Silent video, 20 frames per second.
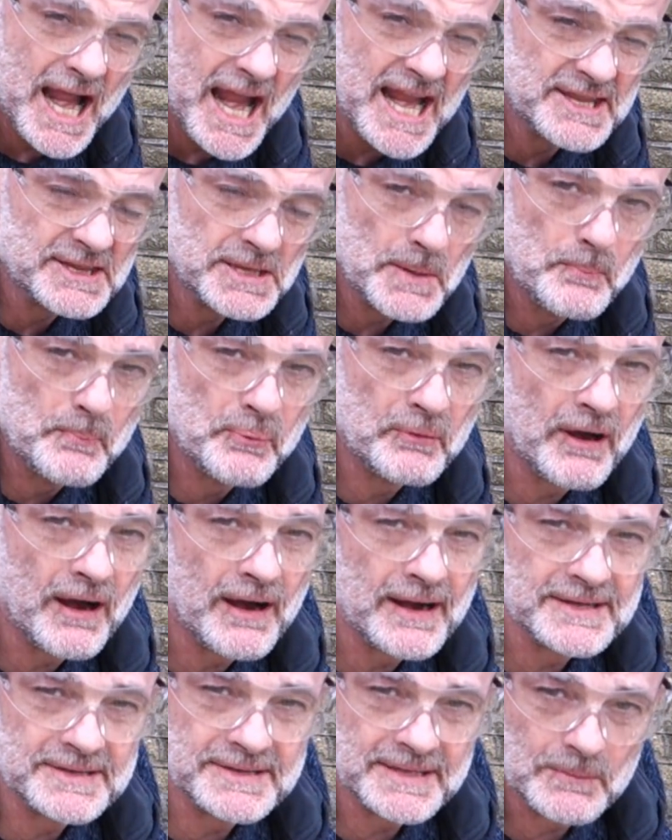It's
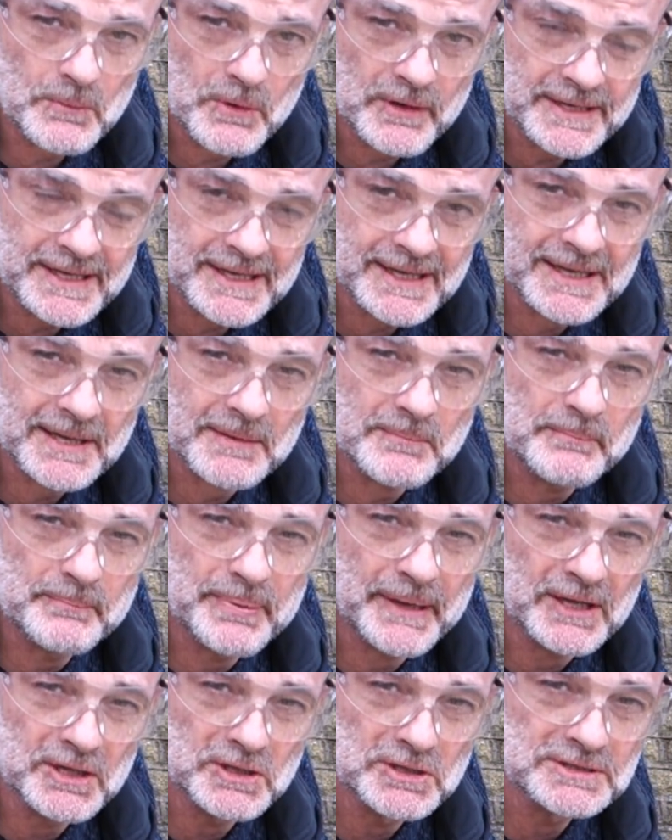surprising what you can
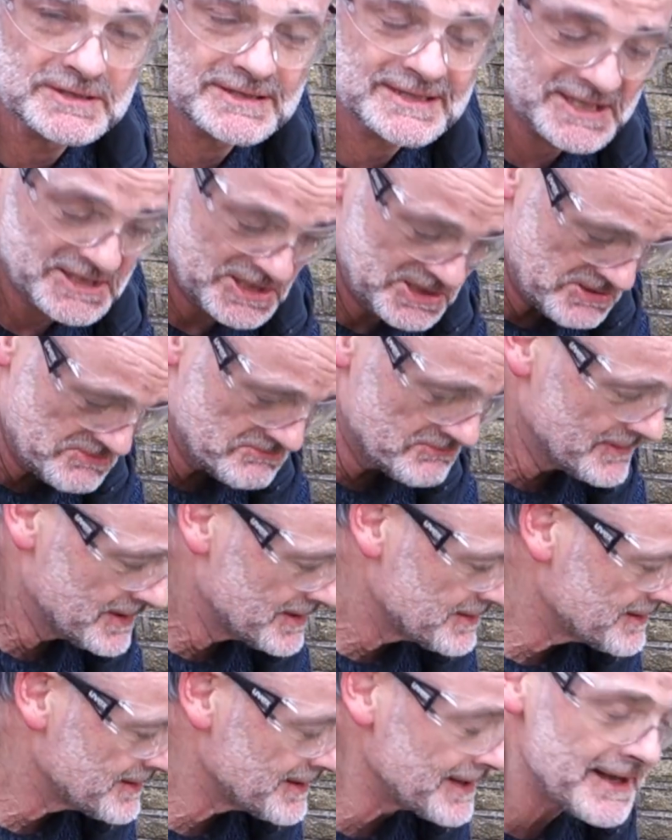build
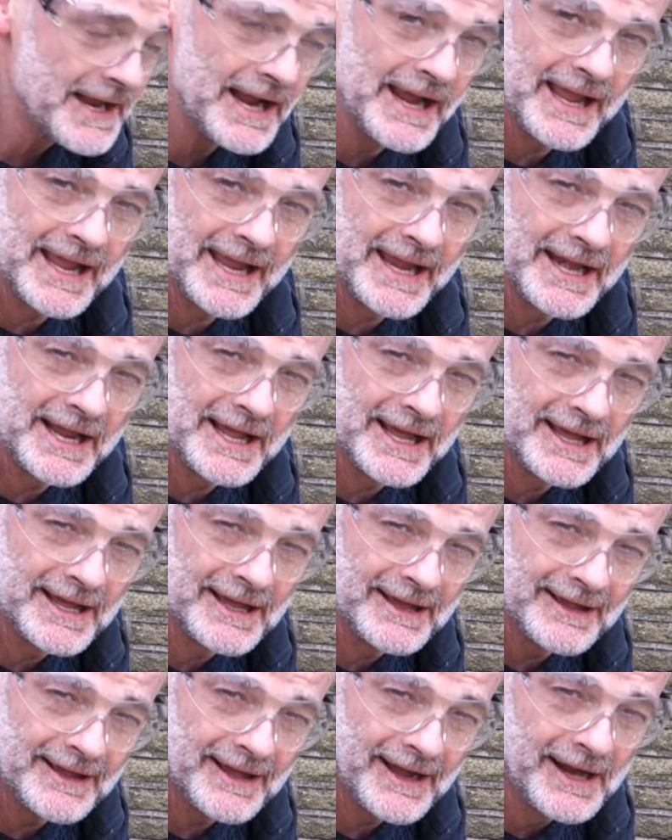in
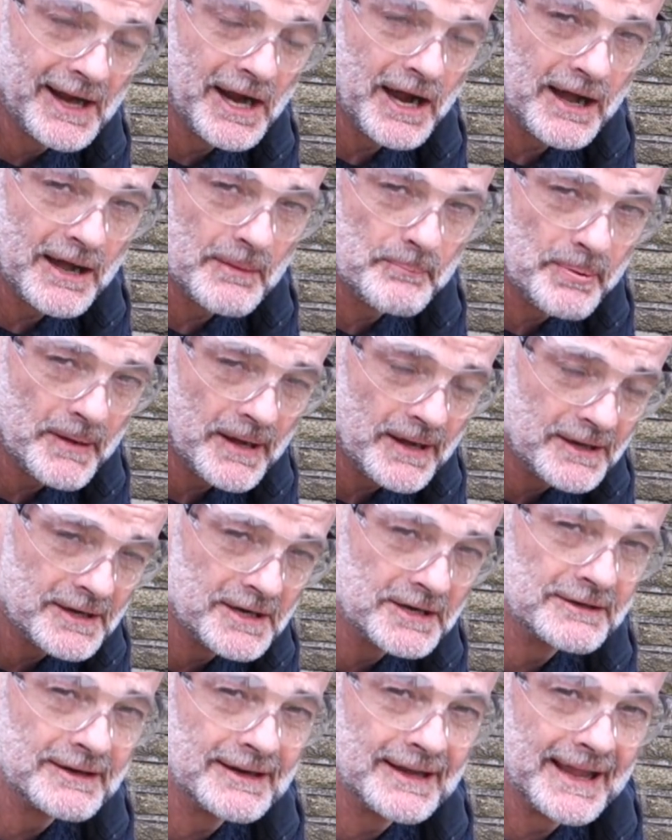a car
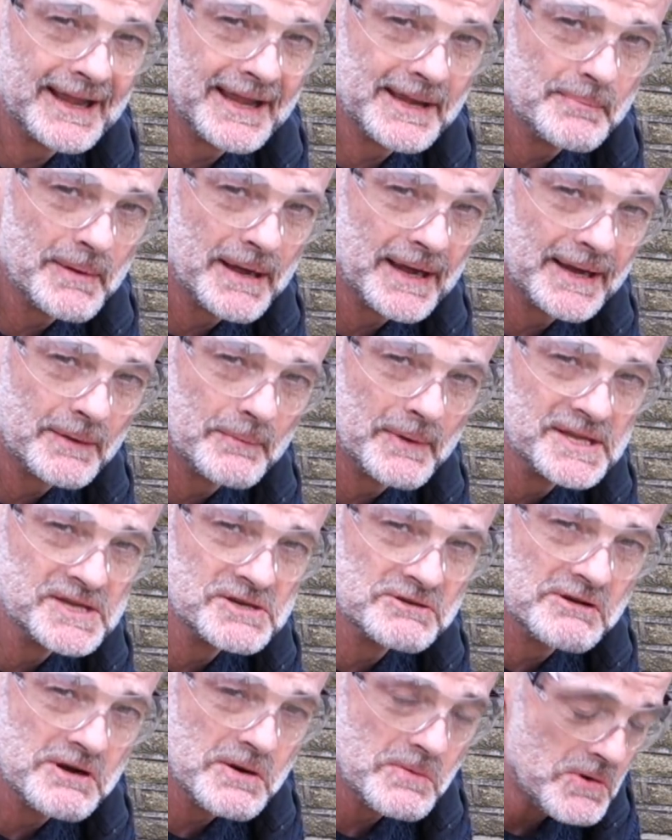park or a lay-by when
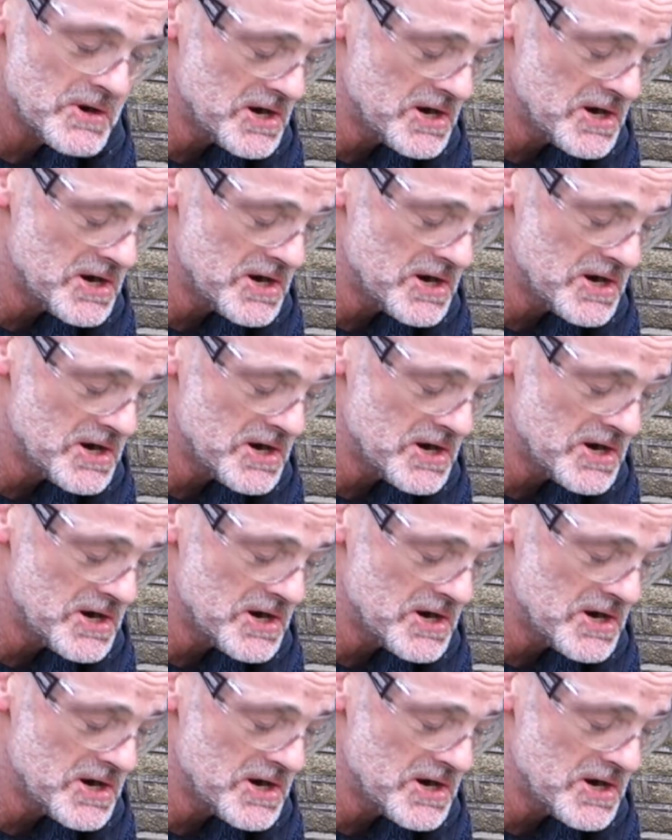you're at